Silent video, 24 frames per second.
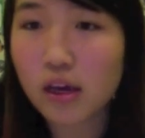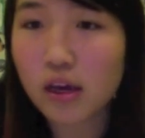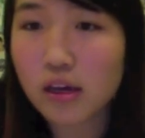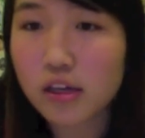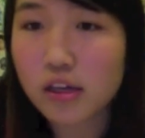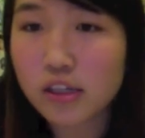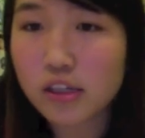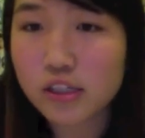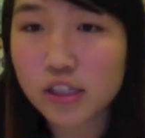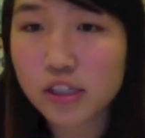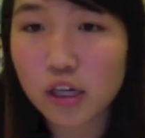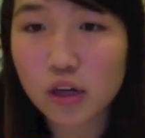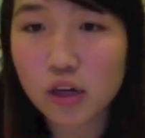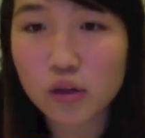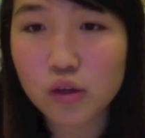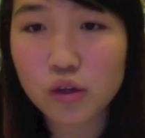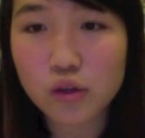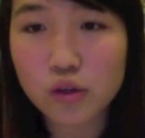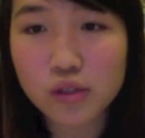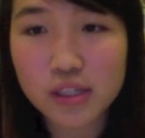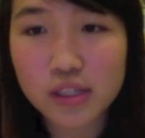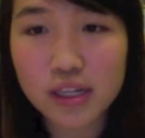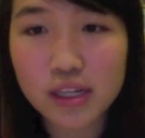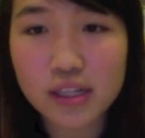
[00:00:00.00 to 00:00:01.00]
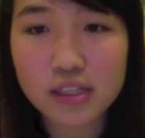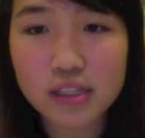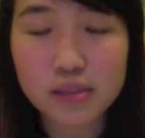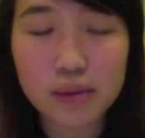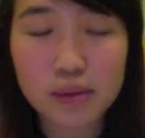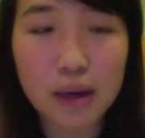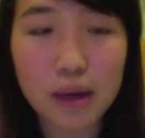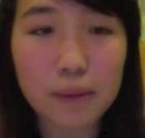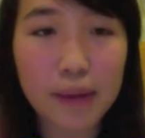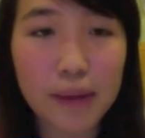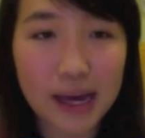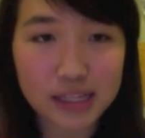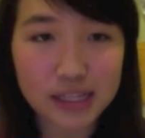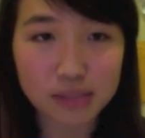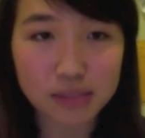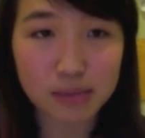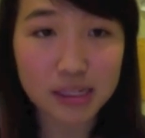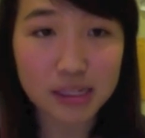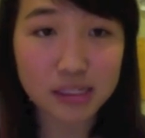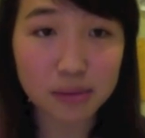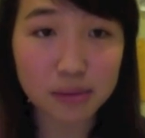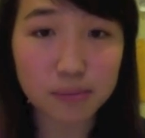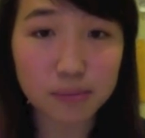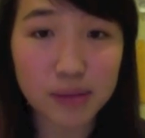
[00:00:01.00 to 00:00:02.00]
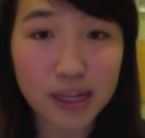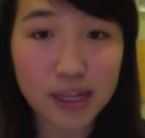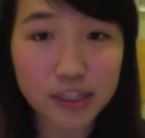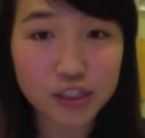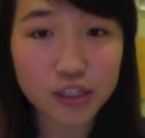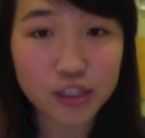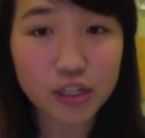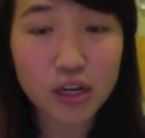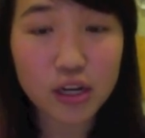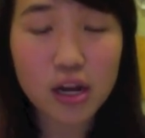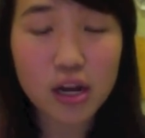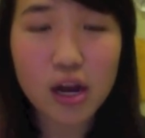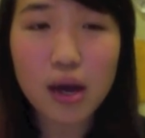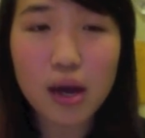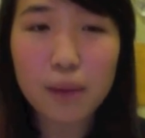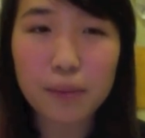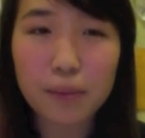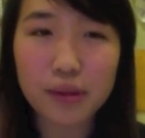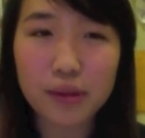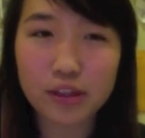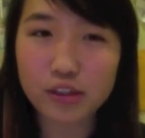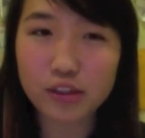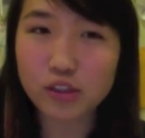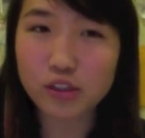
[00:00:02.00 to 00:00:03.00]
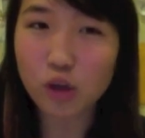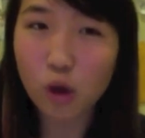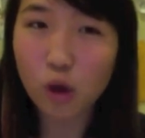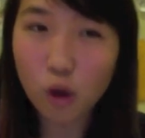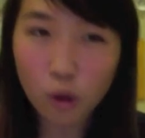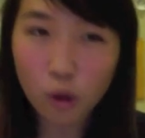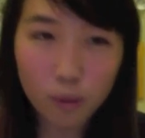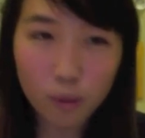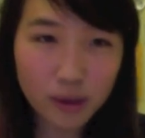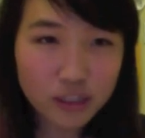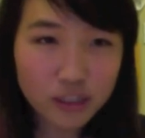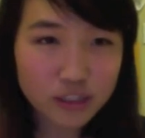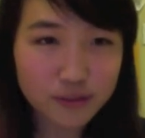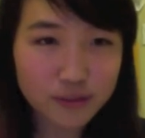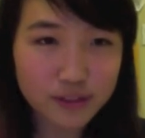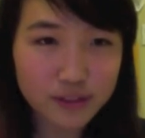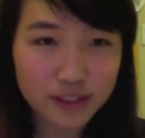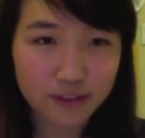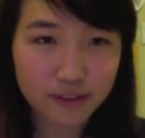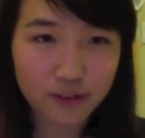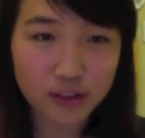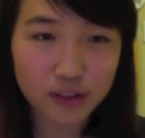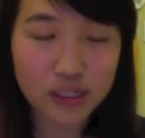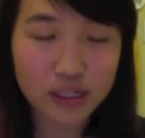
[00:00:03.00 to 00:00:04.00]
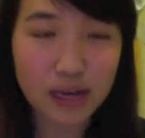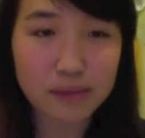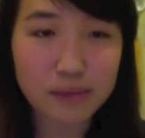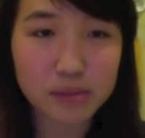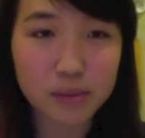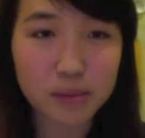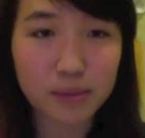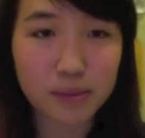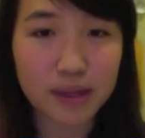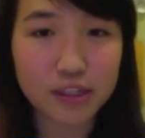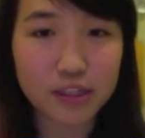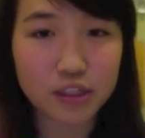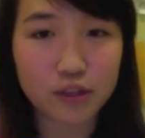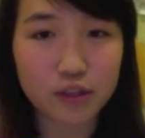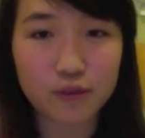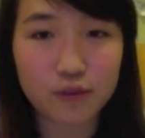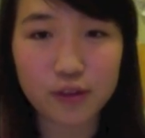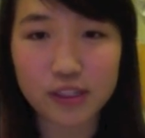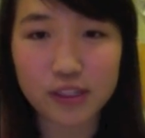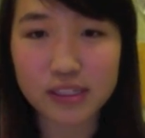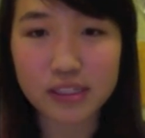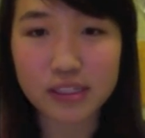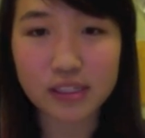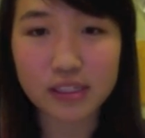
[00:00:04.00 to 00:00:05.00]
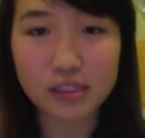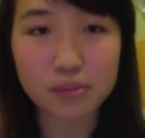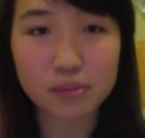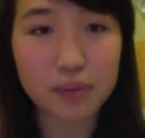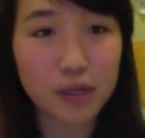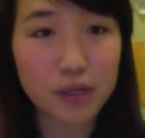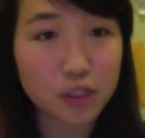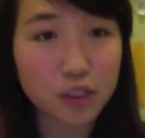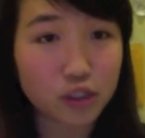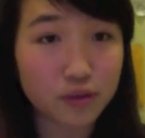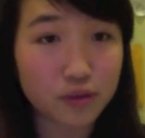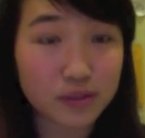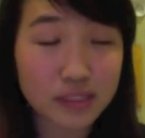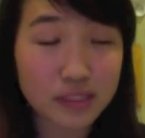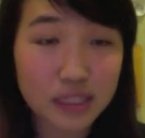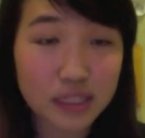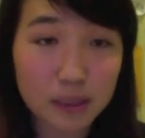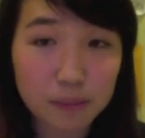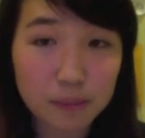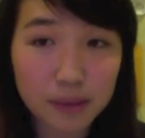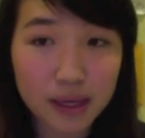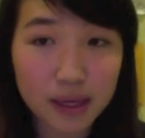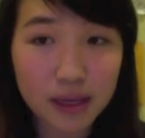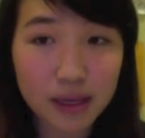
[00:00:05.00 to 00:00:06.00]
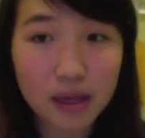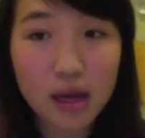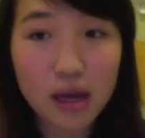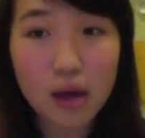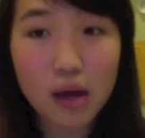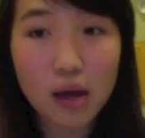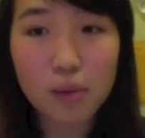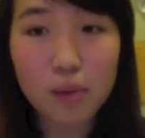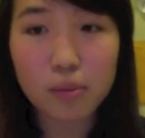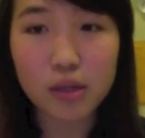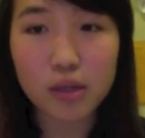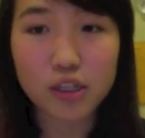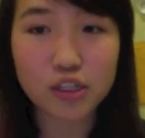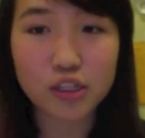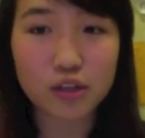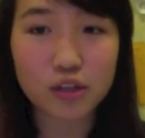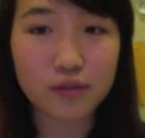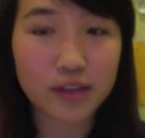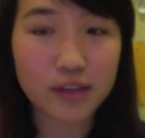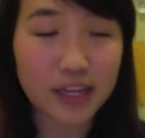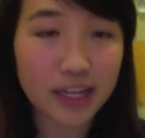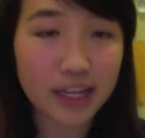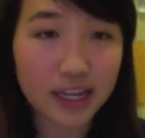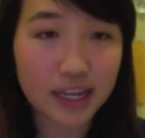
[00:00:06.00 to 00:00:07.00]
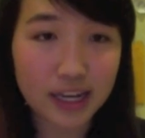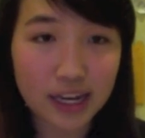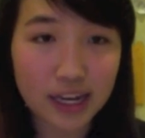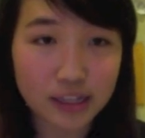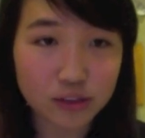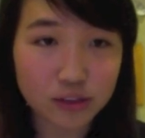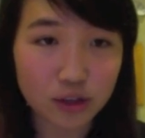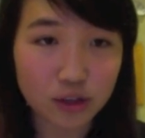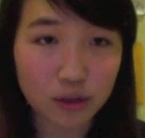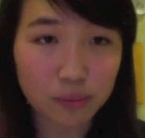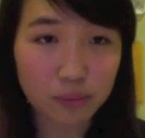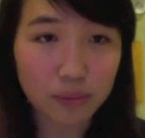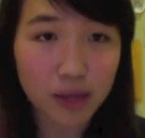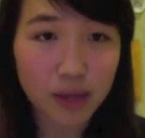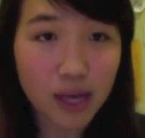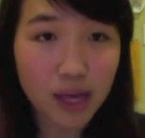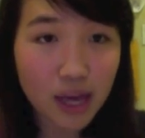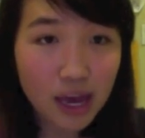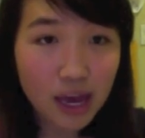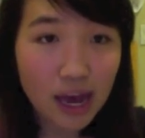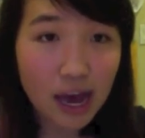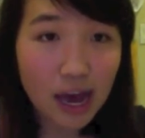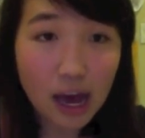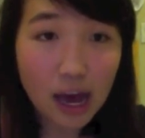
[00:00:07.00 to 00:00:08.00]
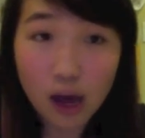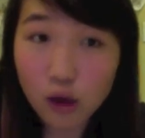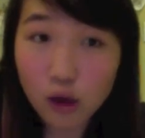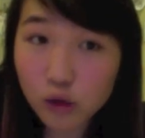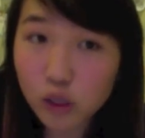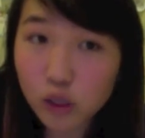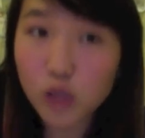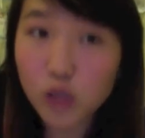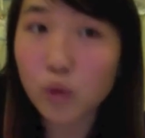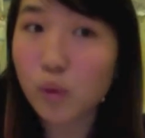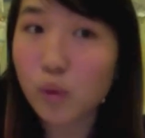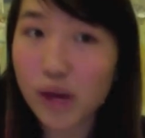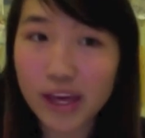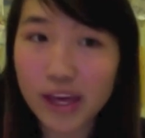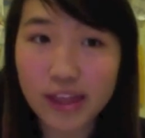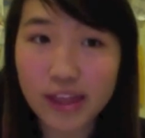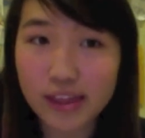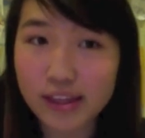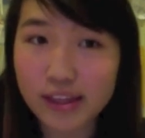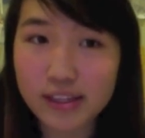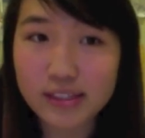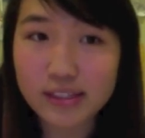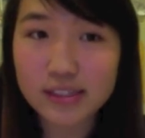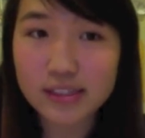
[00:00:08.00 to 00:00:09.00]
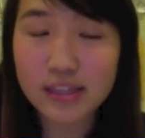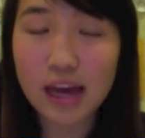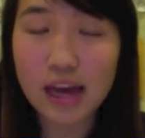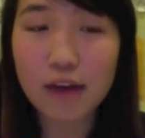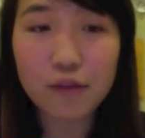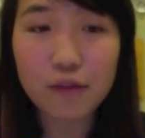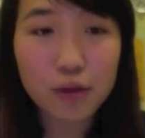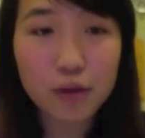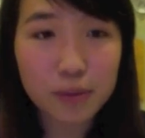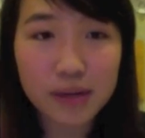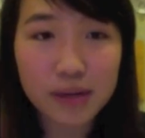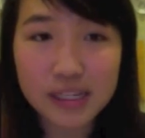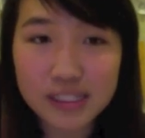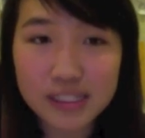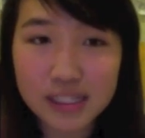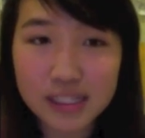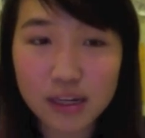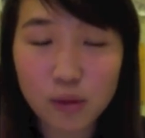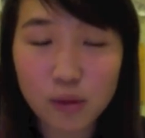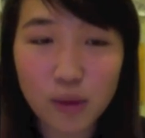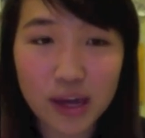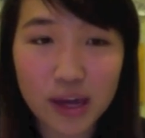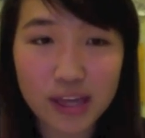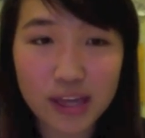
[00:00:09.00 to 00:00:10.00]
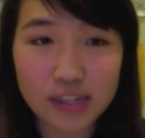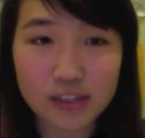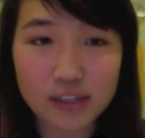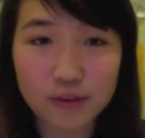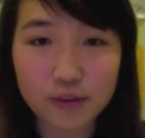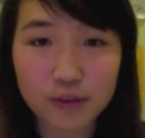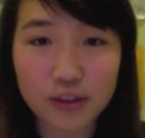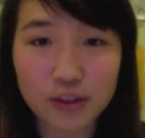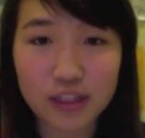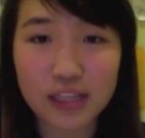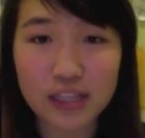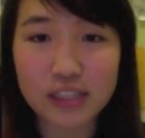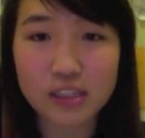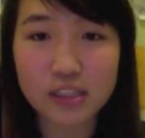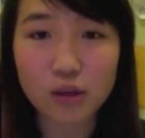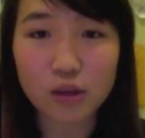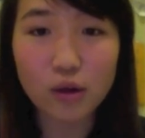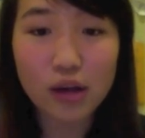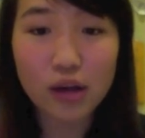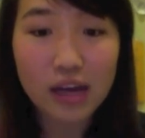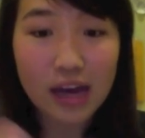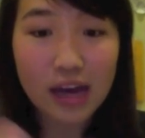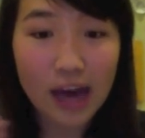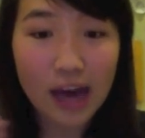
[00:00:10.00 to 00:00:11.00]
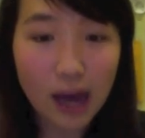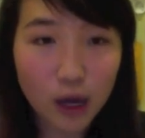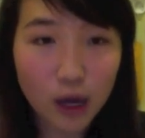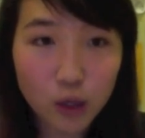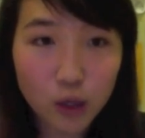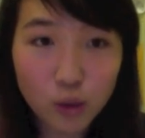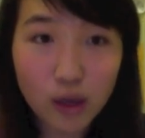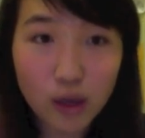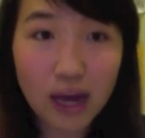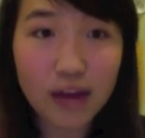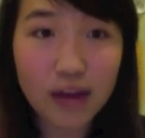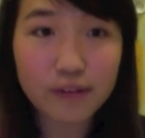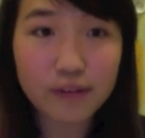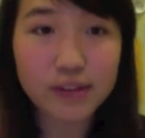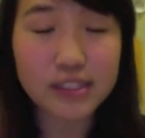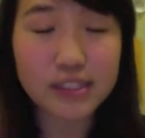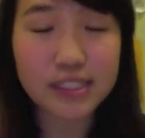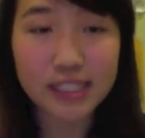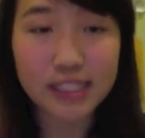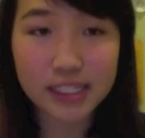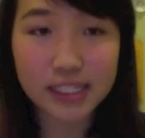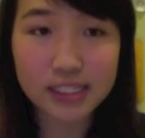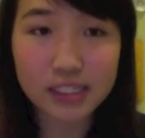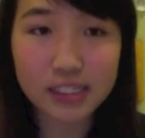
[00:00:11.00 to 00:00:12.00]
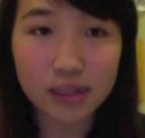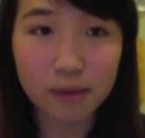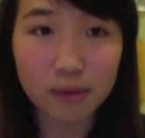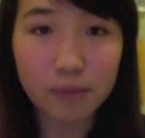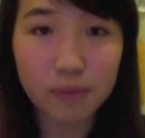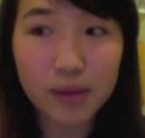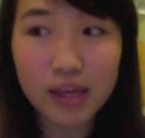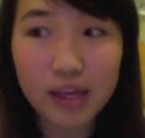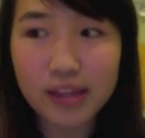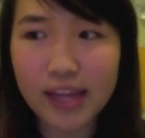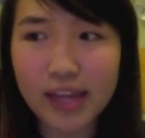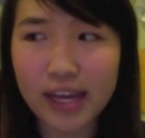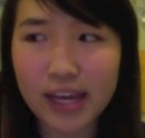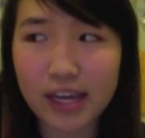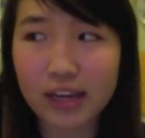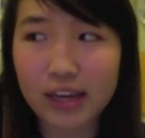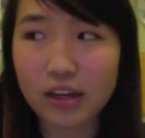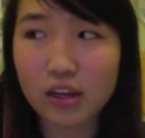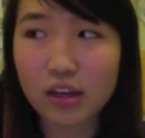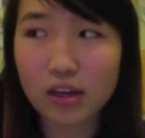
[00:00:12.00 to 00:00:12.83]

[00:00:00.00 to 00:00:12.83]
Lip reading: So util is about maximizing pleasure, but there's a whole bunch of different types of pleasure. For instance, pleasure of sleeping, pleasure of eating an ice cream. How do you weigh this? Everybody's going to weigh it differently, so how do you have a system that can